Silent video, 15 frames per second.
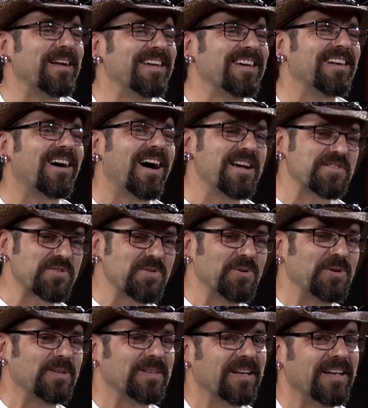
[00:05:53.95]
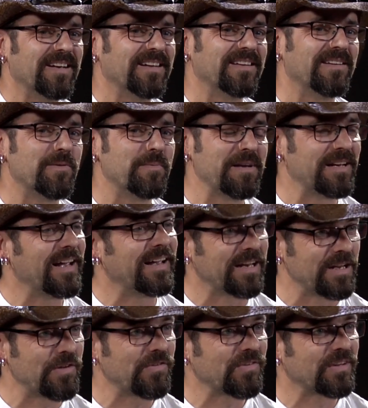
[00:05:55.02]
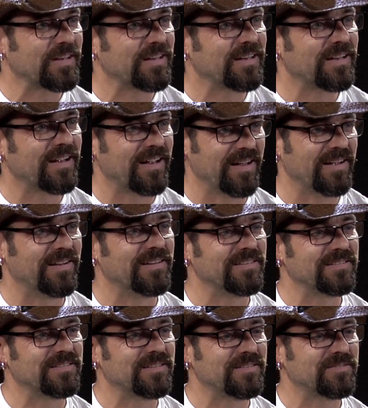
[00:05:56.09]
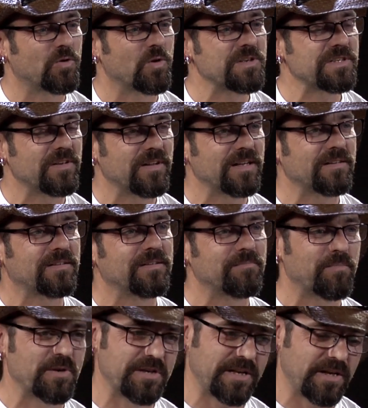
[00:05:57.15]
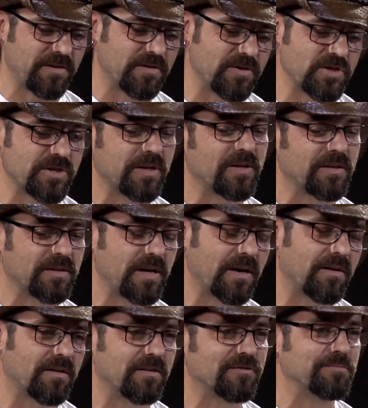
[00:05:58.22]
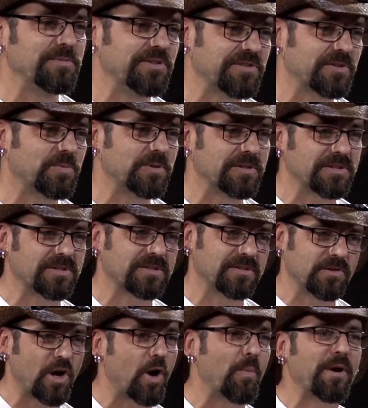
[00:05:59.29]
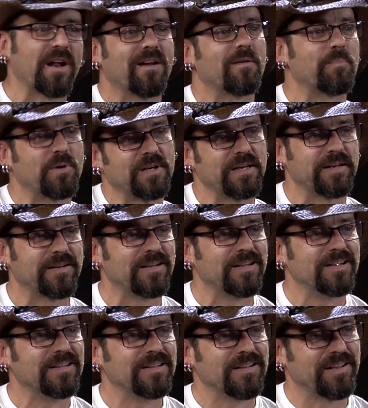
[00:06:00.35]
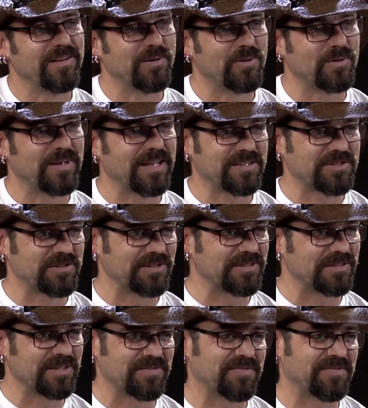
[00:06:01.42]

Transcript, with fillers: writing in high school in the mid 80s. Okay. And of course, now that particular uh, era of music was dominated by, you know, extra